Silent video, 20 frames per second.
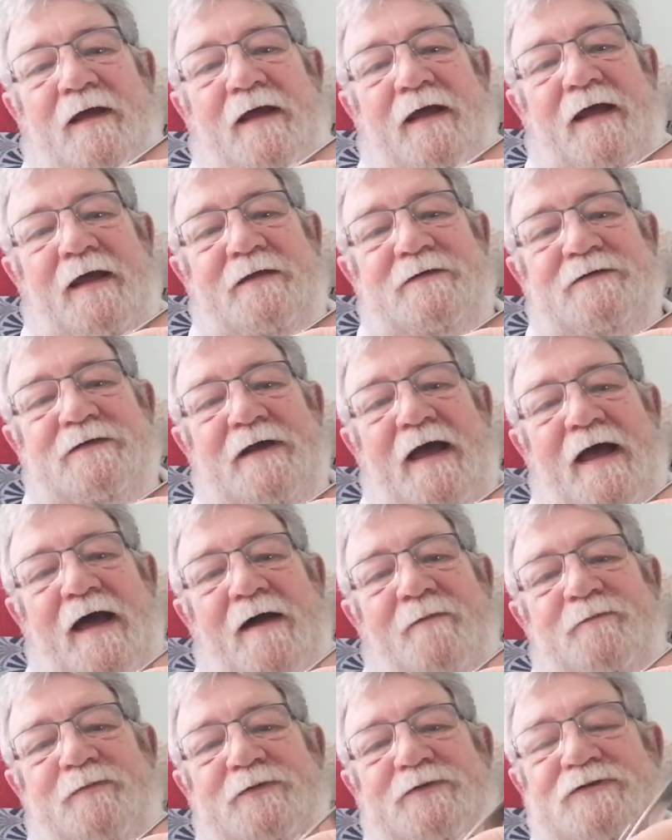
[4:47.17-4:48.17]
It's
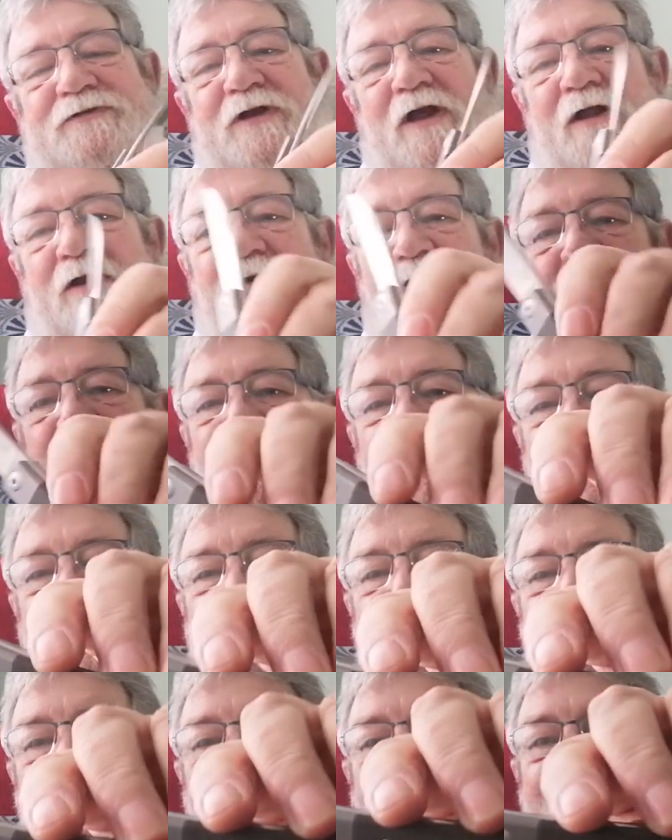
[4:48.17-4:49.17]

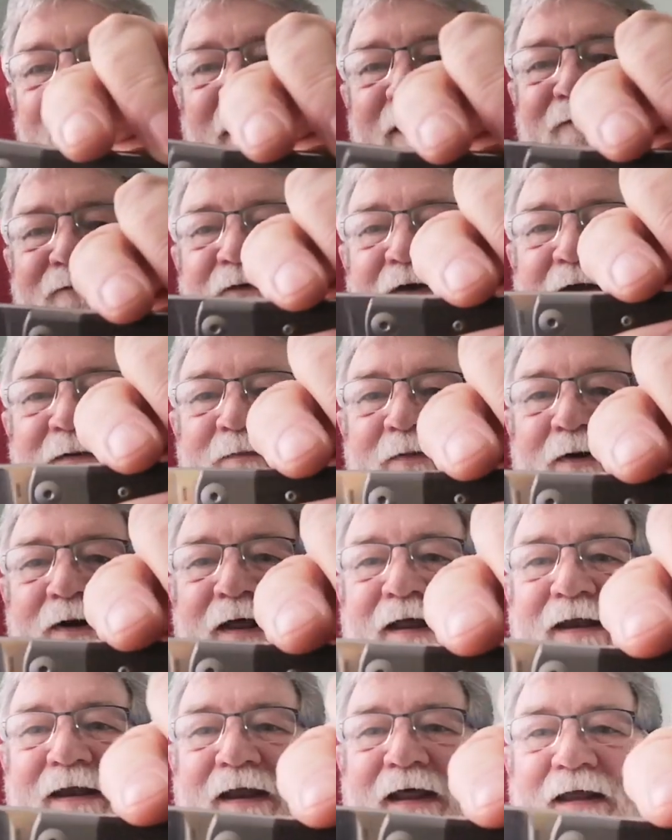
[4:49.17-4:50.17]
made by Viper
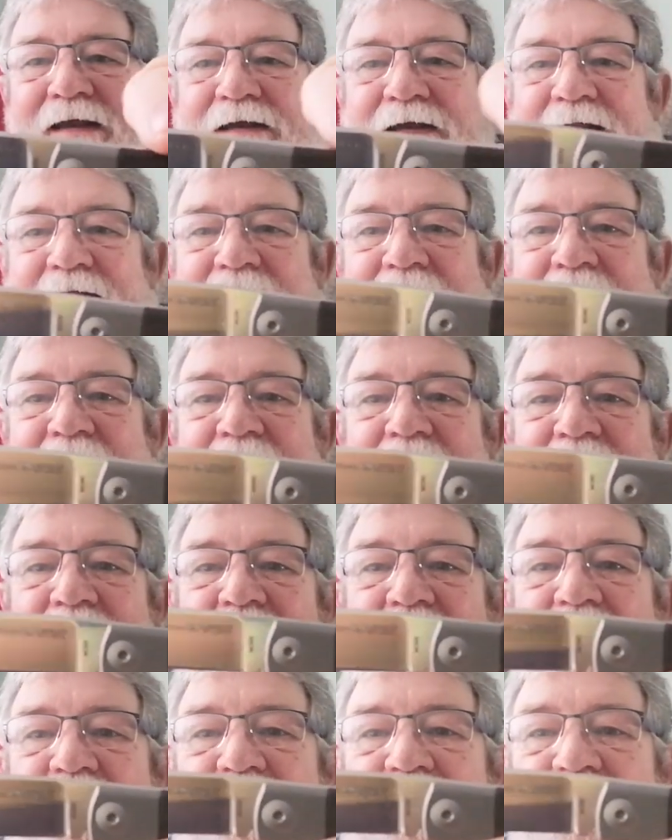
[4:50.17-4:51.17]
in Italy.
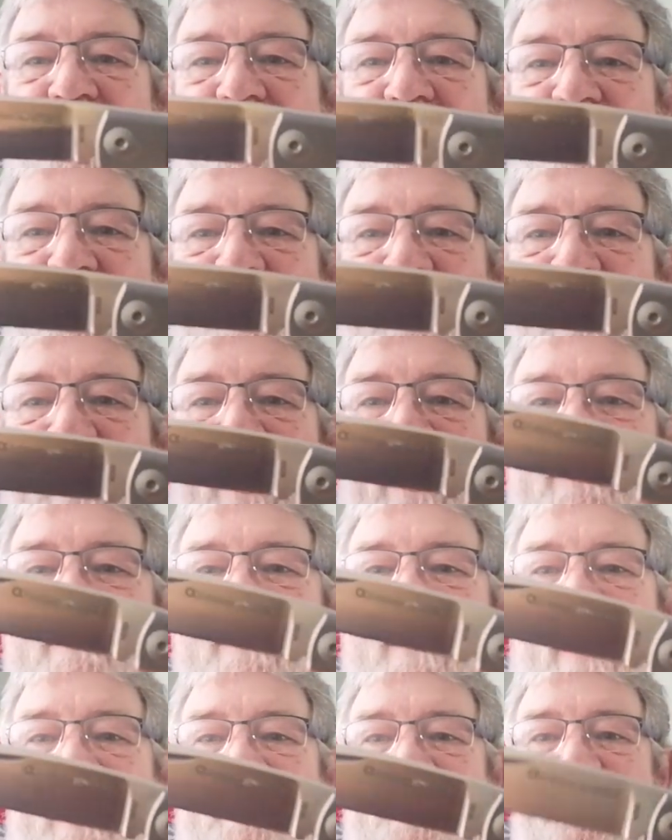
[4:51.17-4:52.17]
Look at
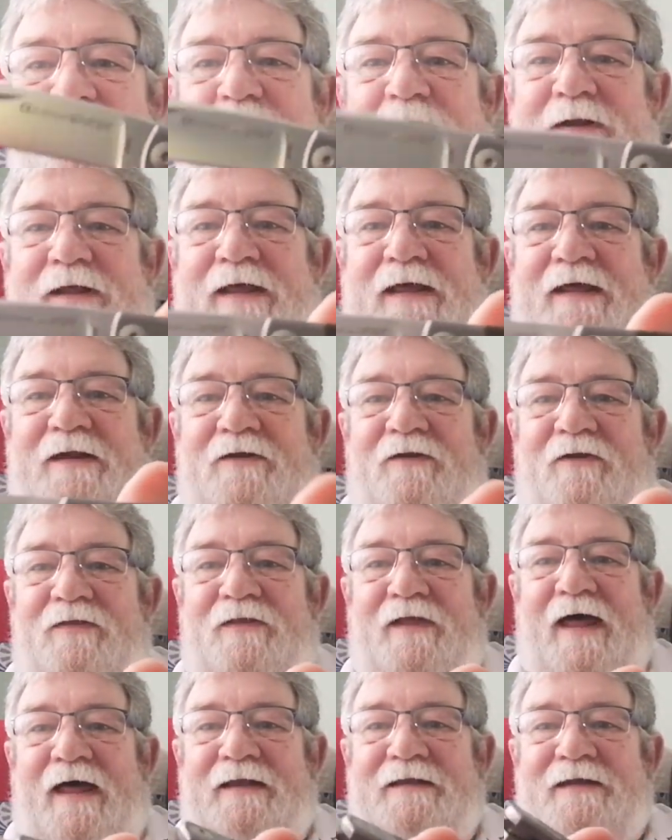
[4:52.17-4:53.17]
that blade on
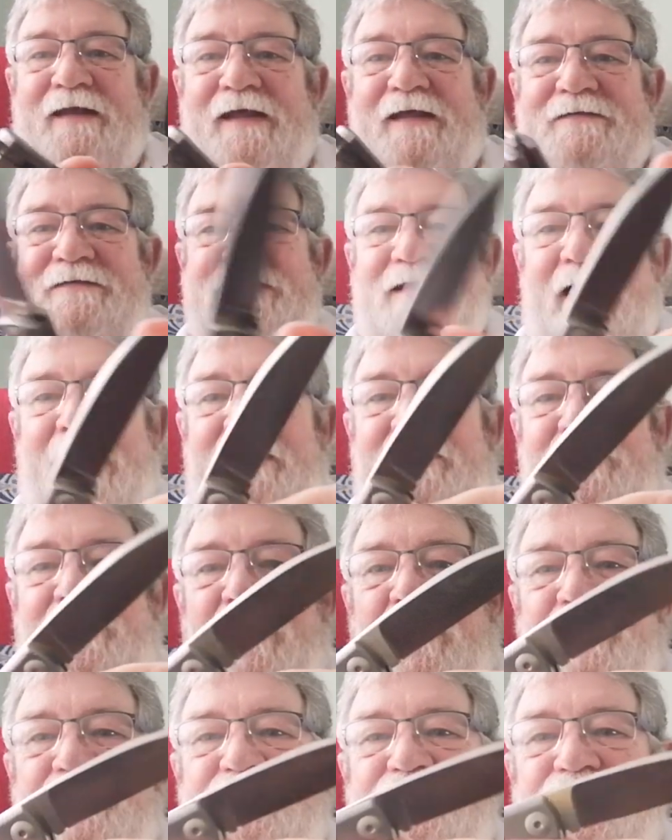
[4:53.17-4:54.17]
that. Is that
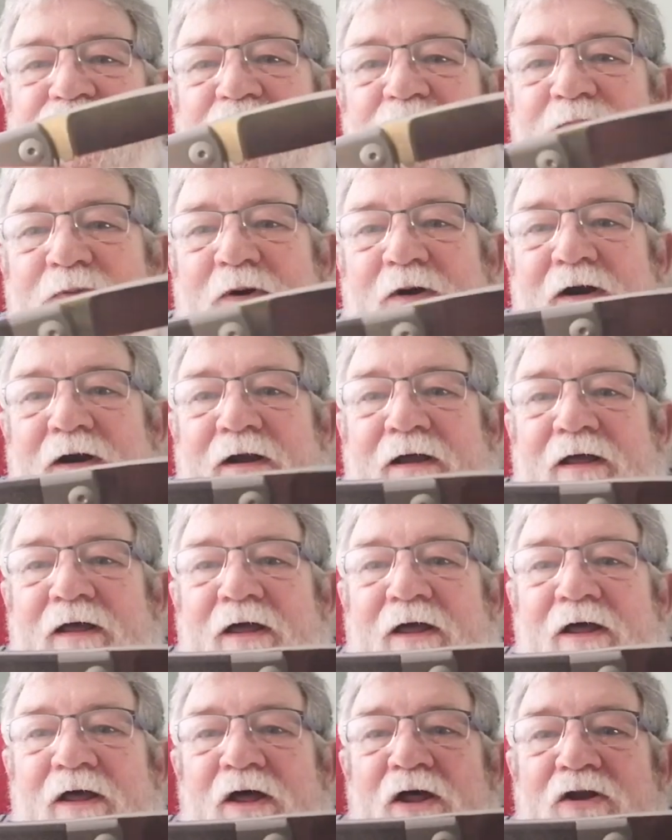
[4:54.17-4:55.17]
not super?
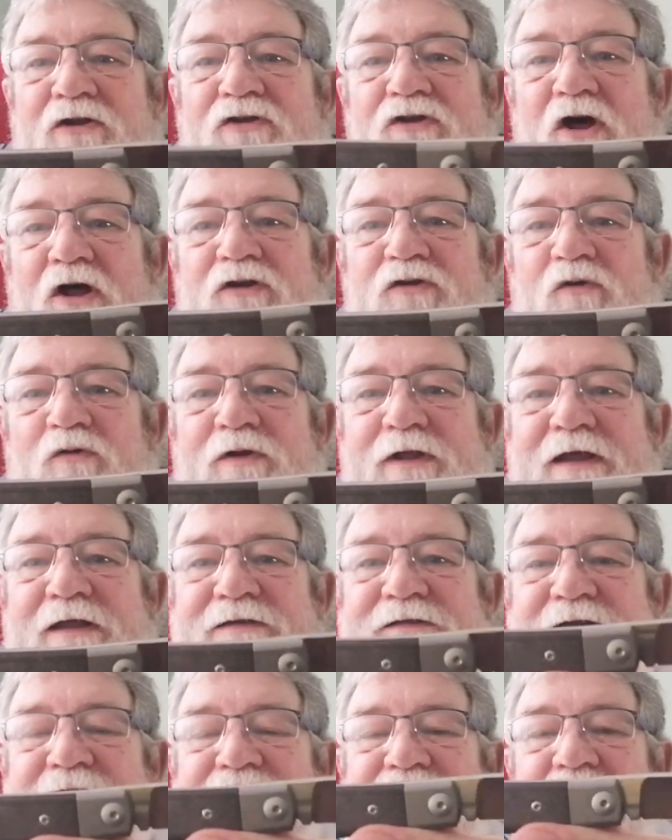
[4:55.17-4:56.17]
Not only
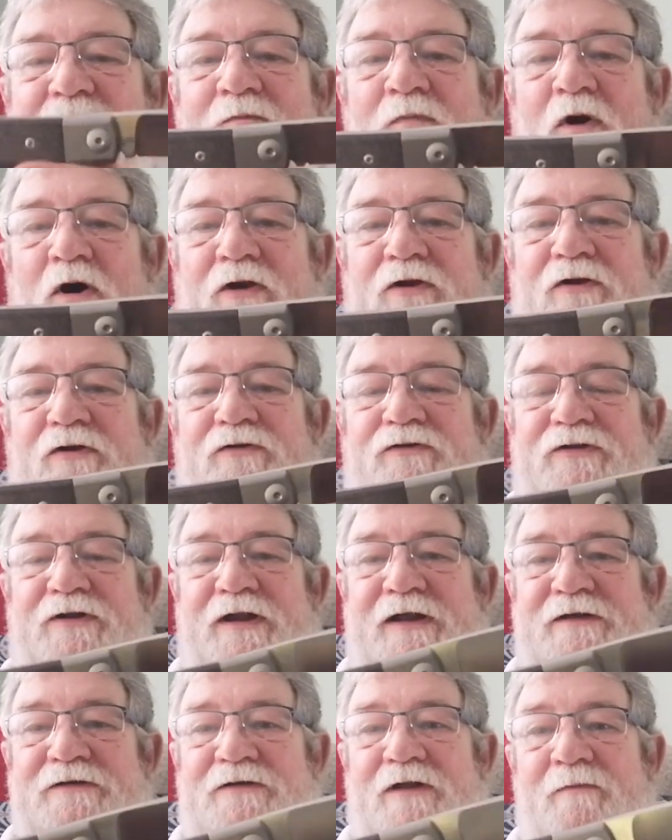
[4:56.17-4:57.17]
is this a modern
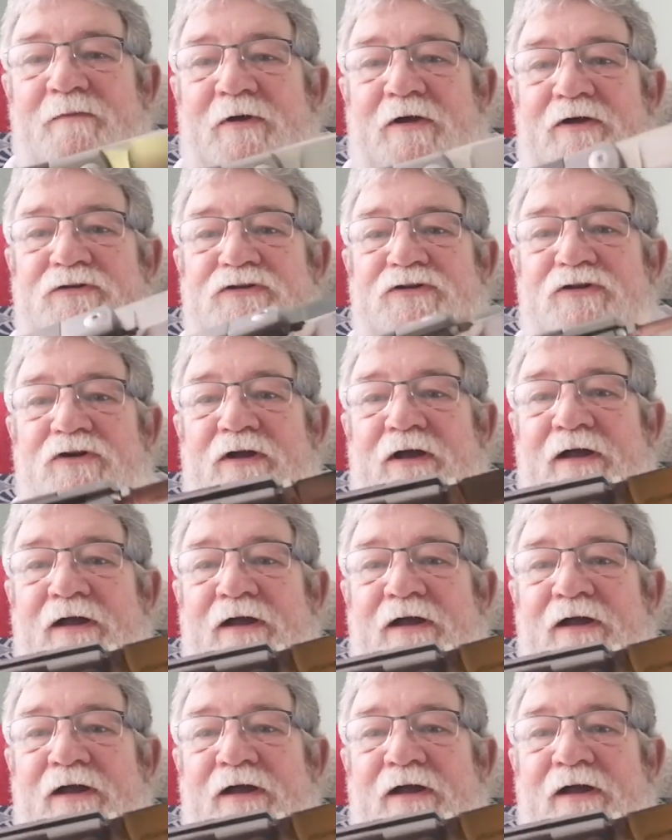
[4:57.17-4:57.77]
traditional, because